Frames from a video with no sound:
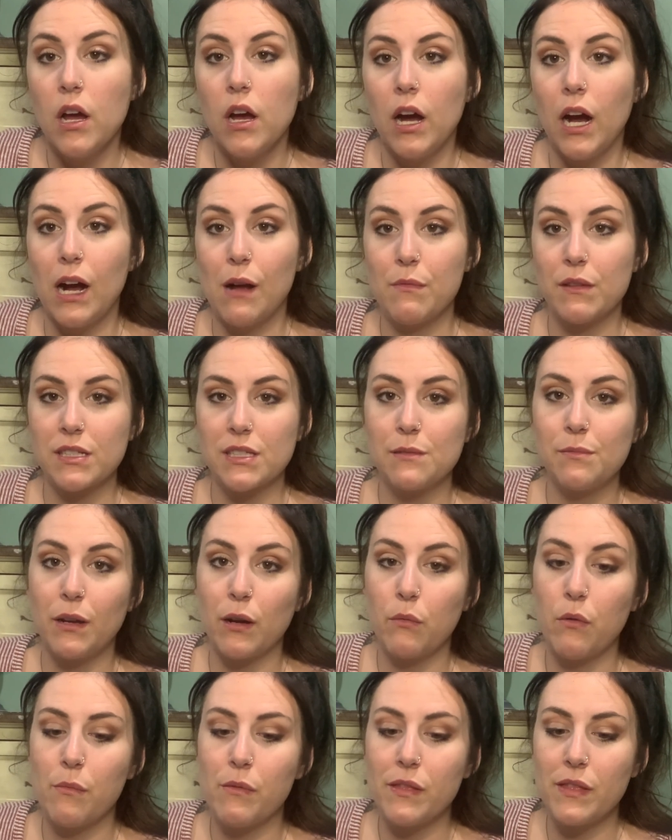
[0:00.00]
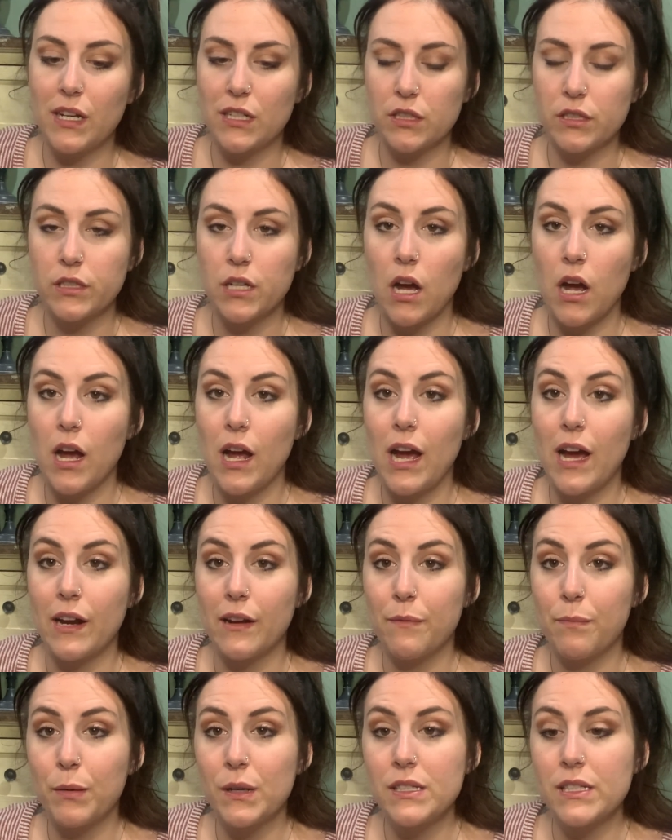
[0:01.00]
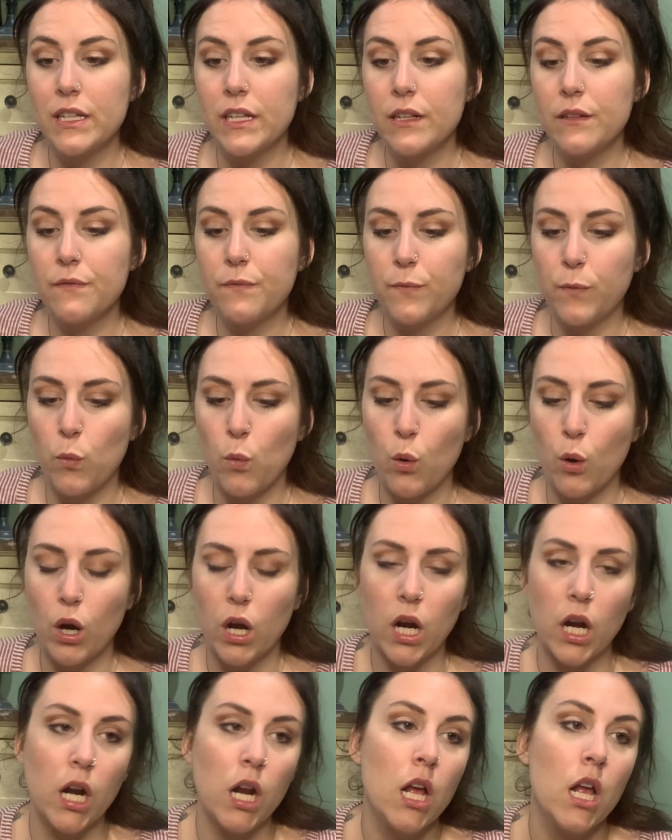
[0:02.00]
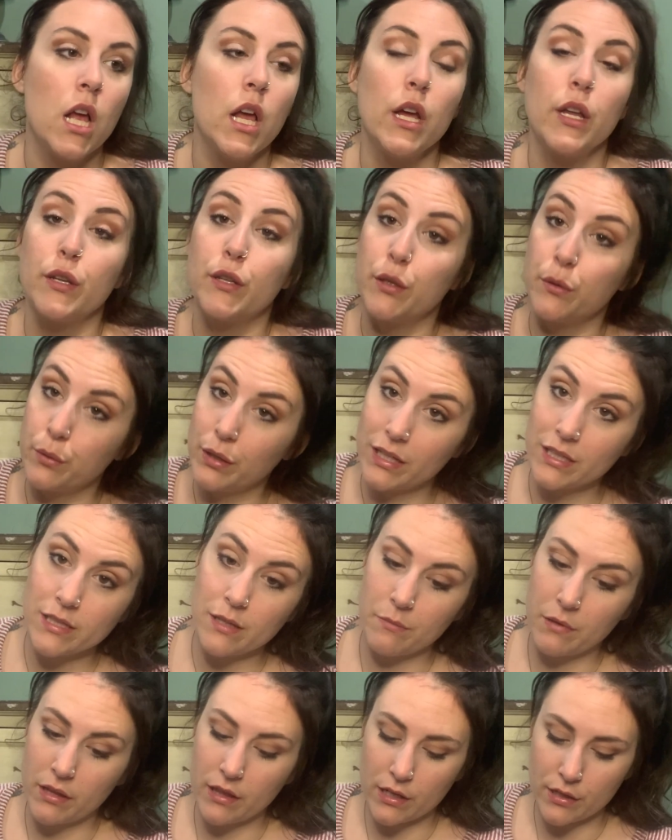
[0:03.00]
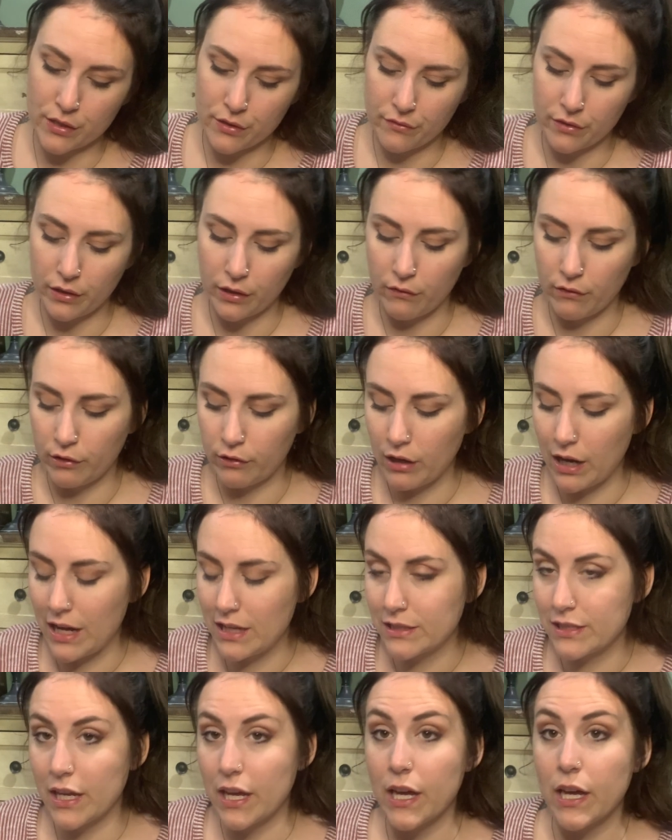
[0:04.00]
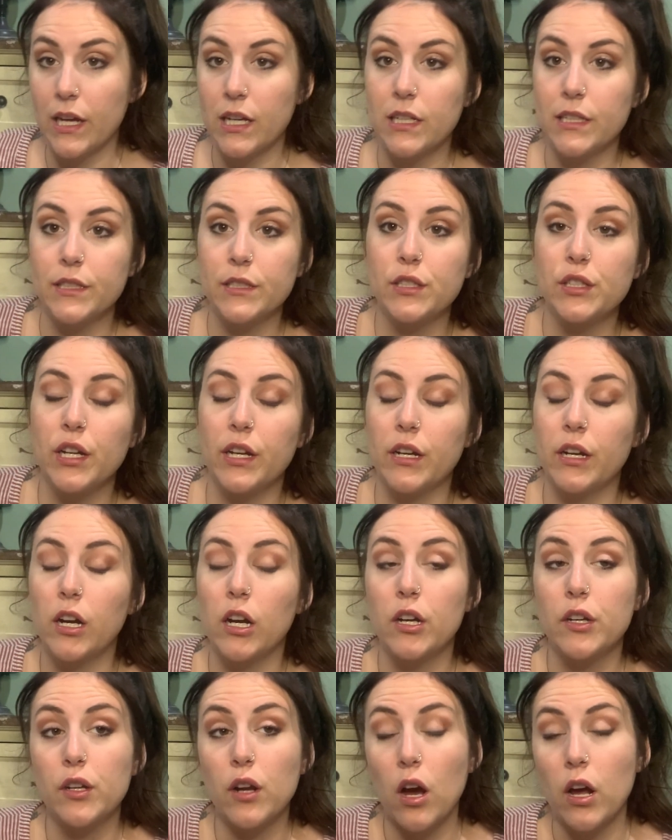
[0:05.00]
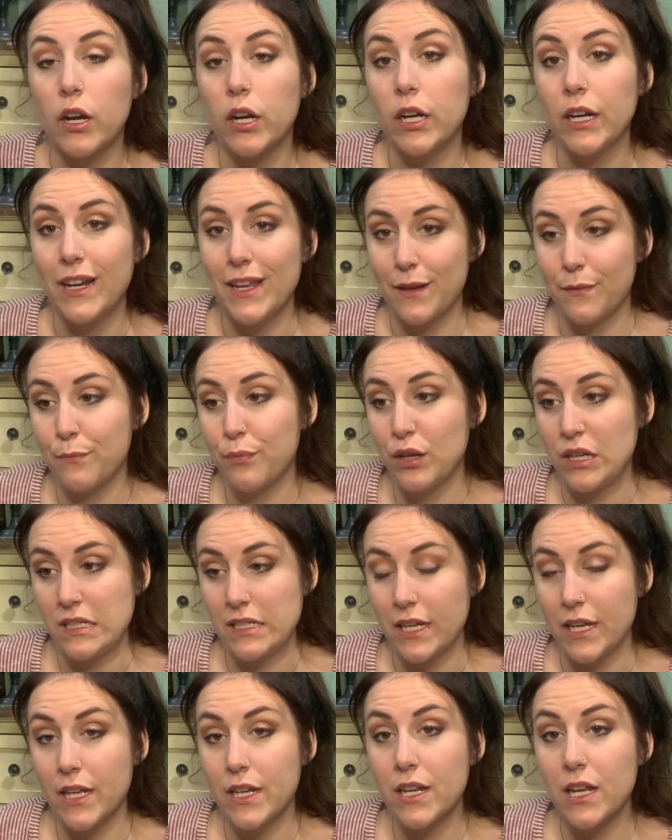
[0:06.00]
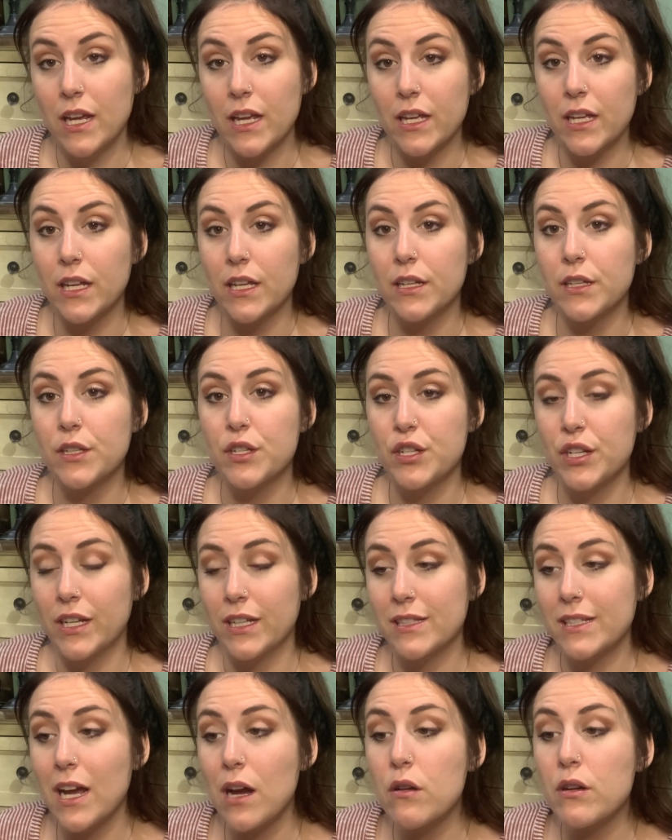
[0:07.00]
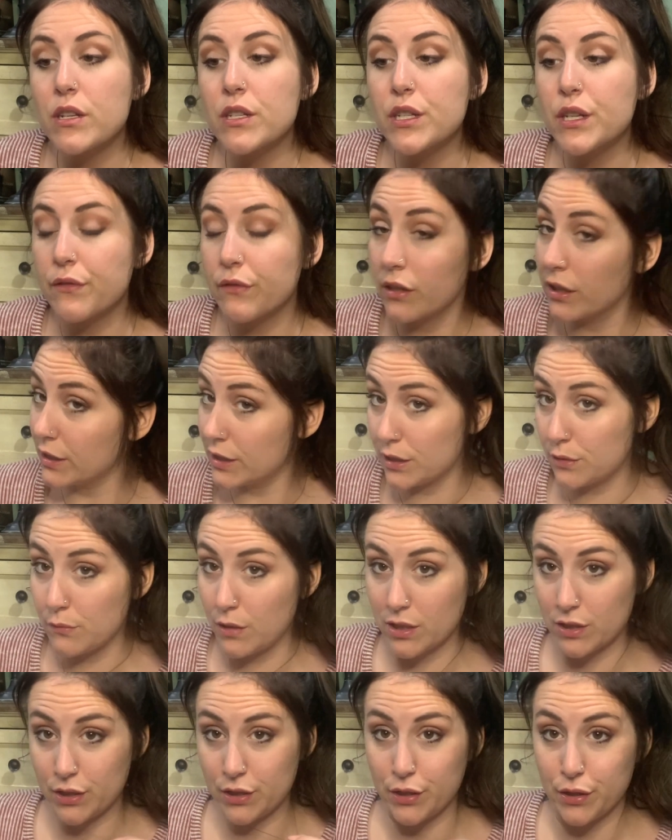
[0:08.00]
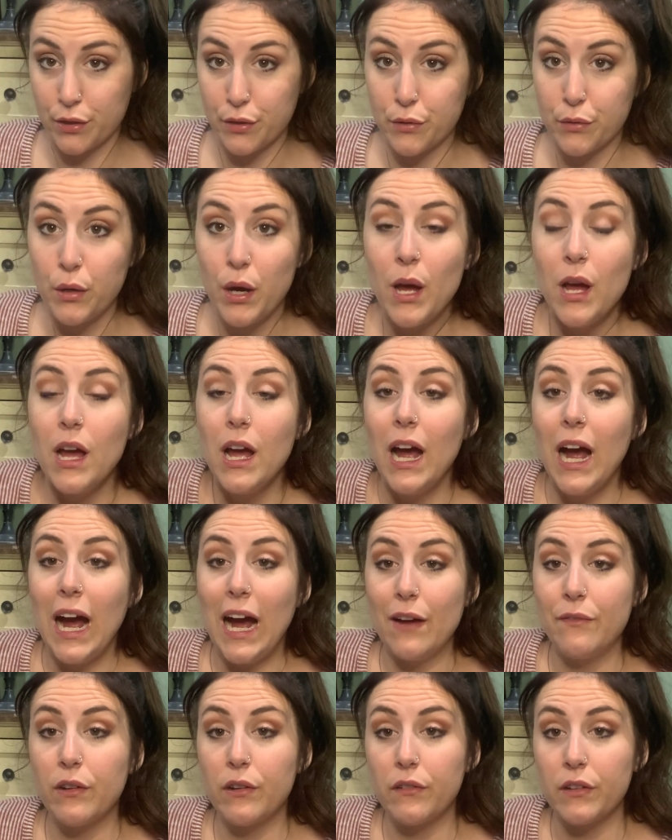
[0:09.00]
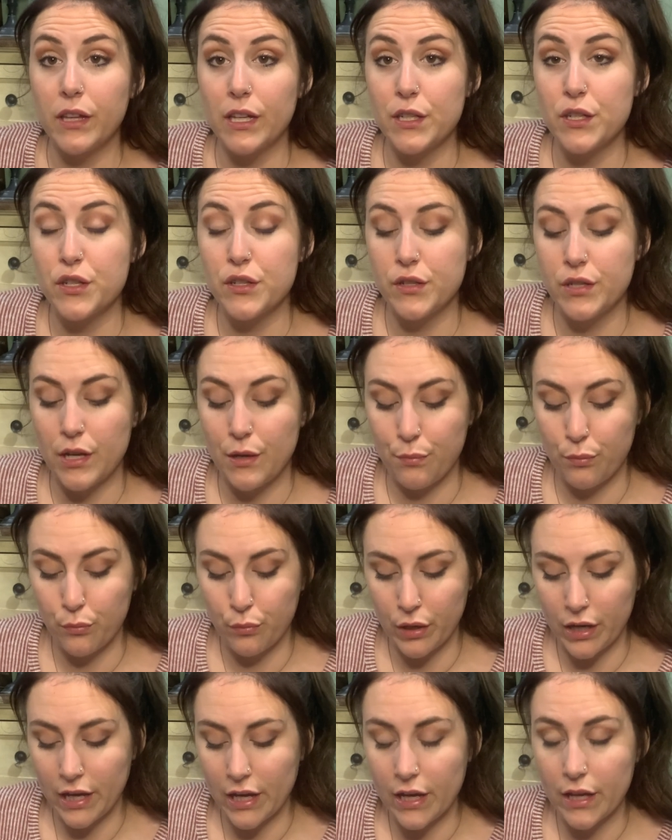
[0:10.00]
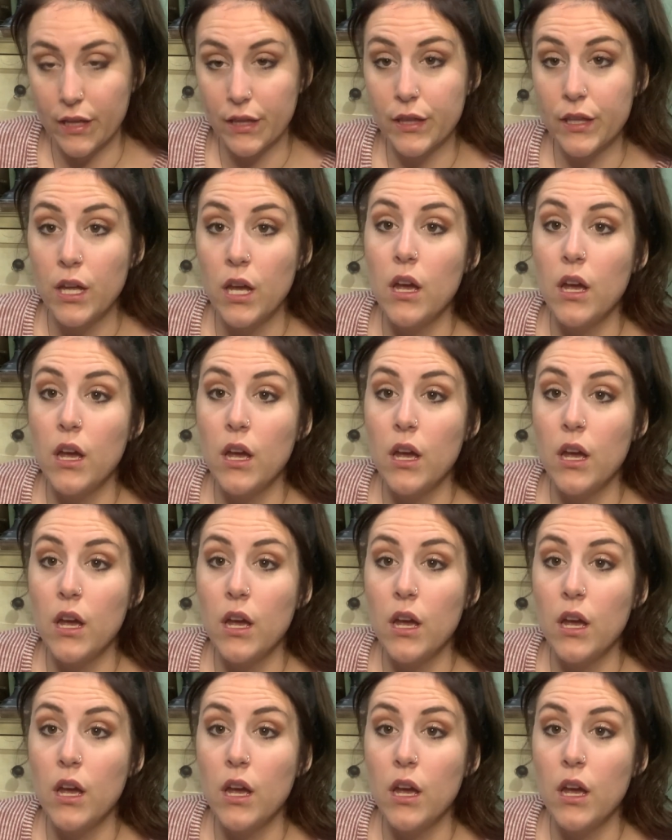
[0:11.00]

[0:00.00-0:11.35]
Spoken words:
And this is about a woman that just got out of prison for doing something that she really regrets, and she had her daughter in prison, and she gets out and she really just wants to have a relationship with